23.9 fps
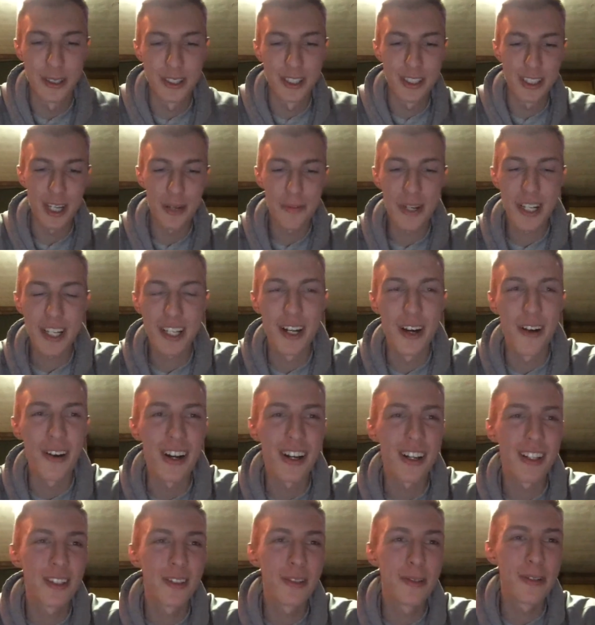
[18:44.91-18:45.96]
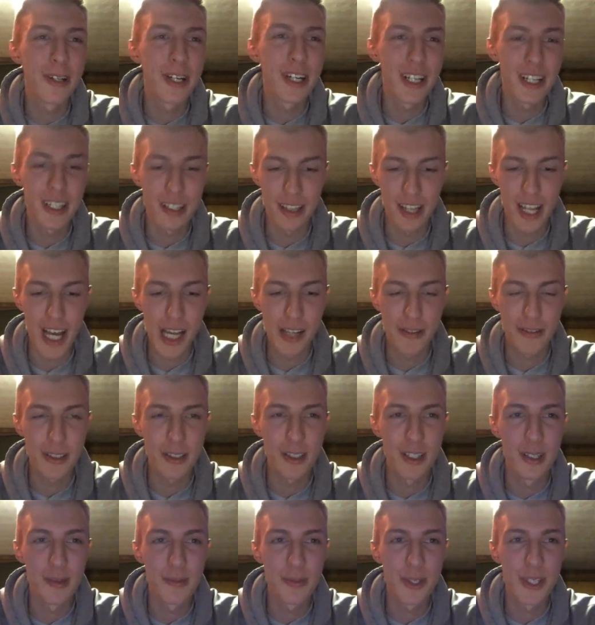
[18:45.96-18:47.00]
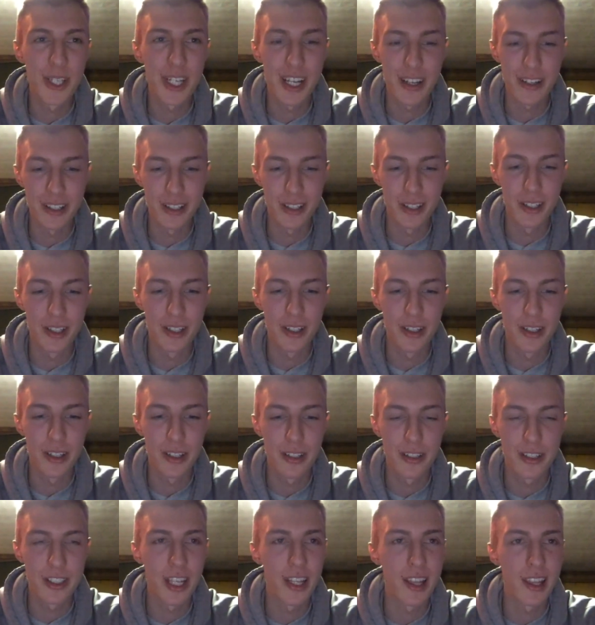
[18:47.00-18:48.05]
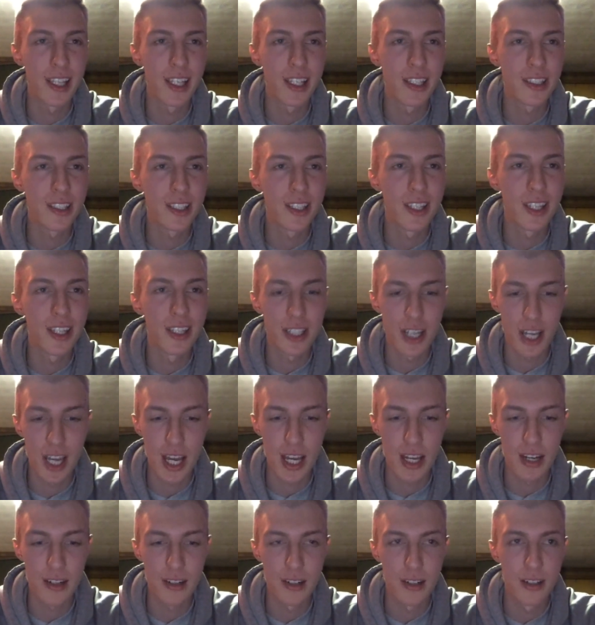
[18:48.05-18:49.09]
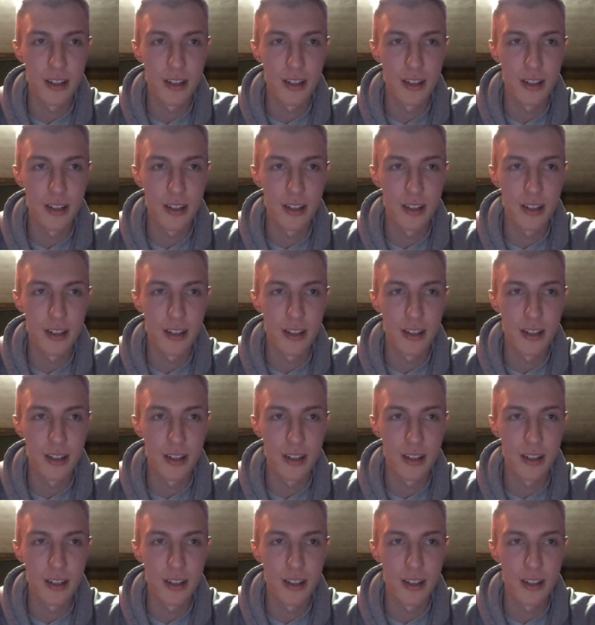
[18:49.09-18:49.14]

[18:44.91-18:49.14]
Does anybody know how to do live streams, like how to send links into the chat?